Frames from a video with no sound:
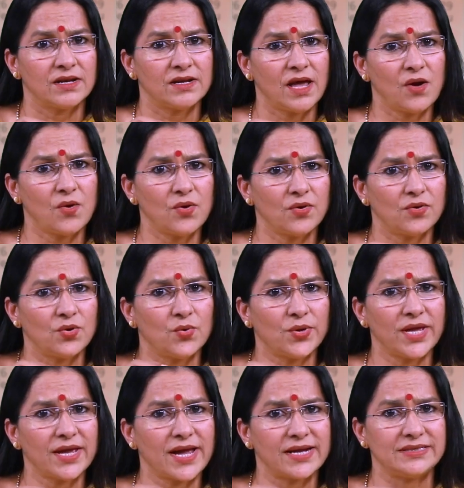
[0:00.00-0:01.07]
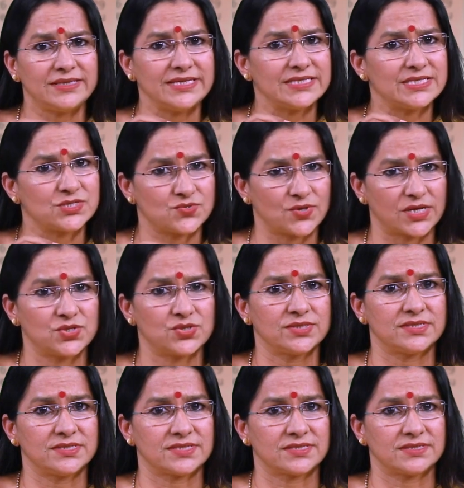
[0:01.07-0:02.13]
Now, looking at these
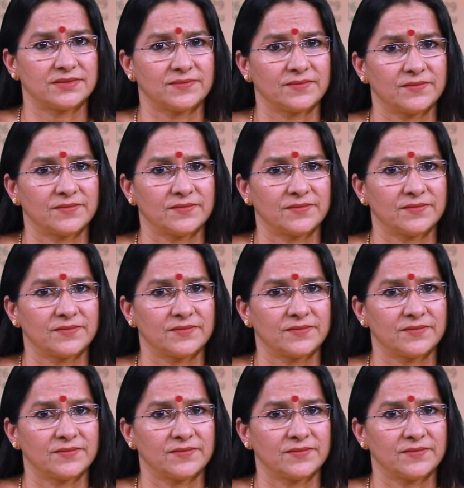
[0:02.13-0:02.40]
structures,